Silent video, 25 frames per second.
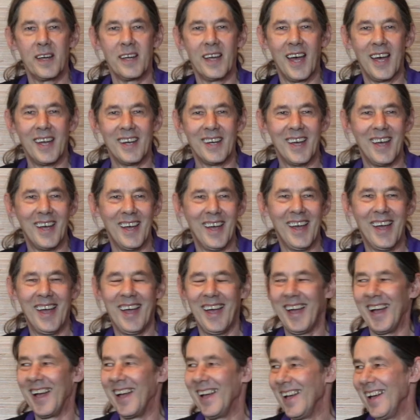
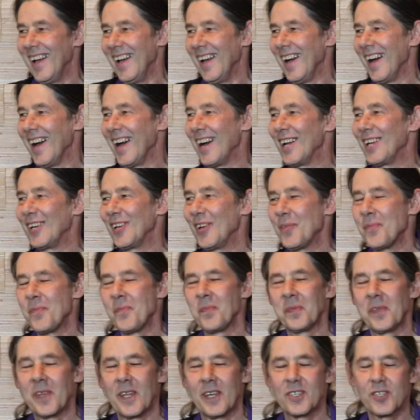
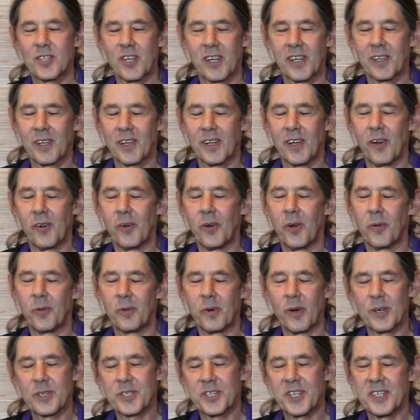Shinko
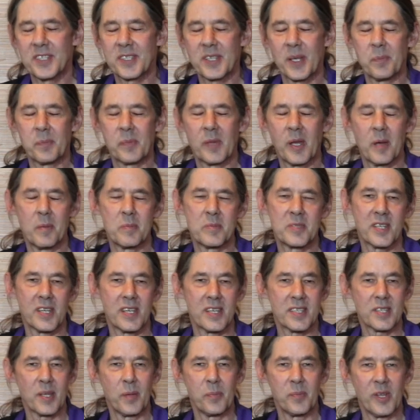Roshi sometimes
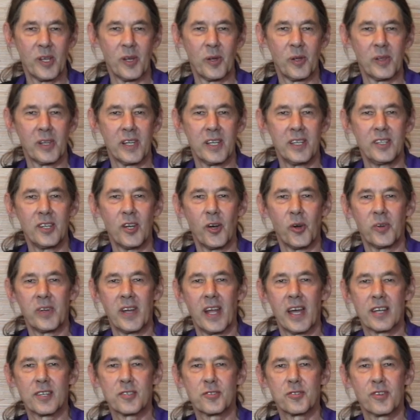says I'm the only known
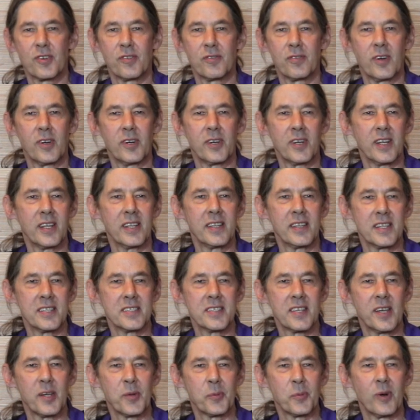extrovert in the
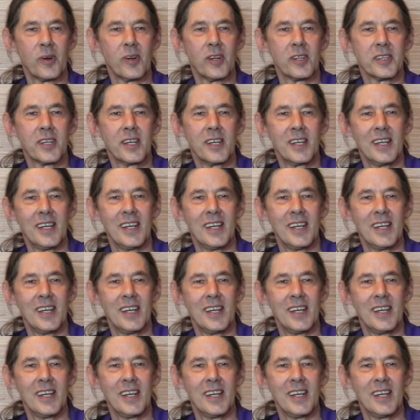Zen world.